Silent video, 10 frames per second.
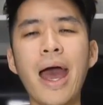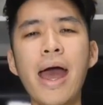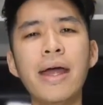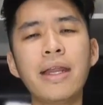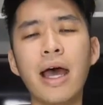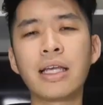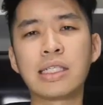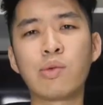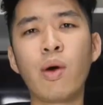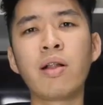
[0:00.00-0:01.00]
and
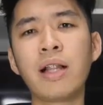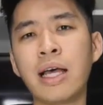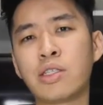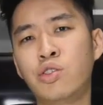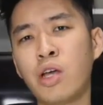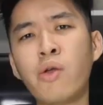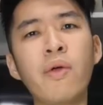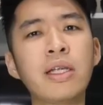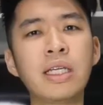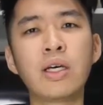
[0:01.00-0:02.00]
as well as
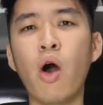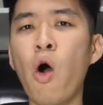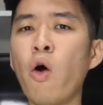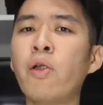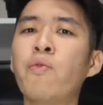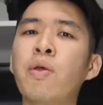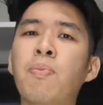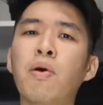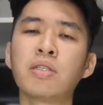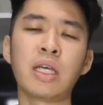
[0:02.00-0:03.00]
generating all the
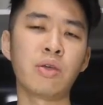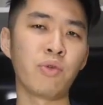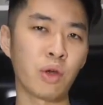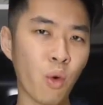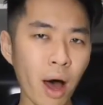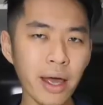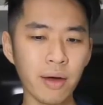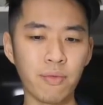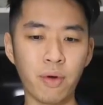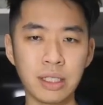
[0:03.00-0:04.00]
reports that you
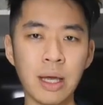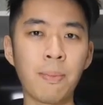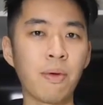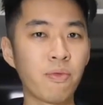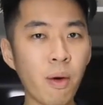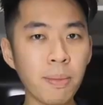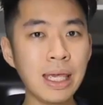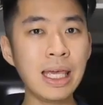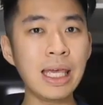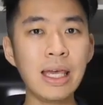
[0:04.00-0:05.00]
require, for example, Form
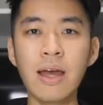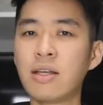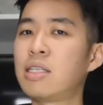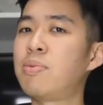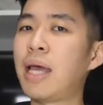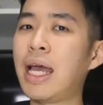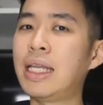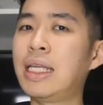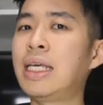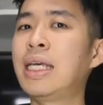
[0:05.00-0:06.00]
E,
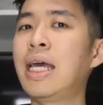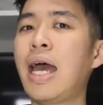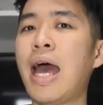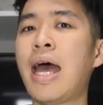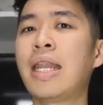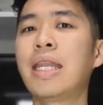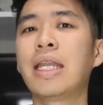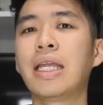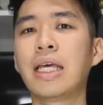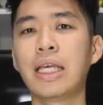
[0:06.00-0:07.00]
CP8D,
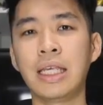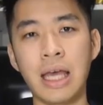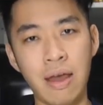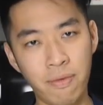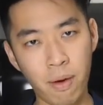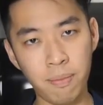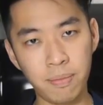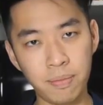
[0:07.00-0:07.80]
and EA form.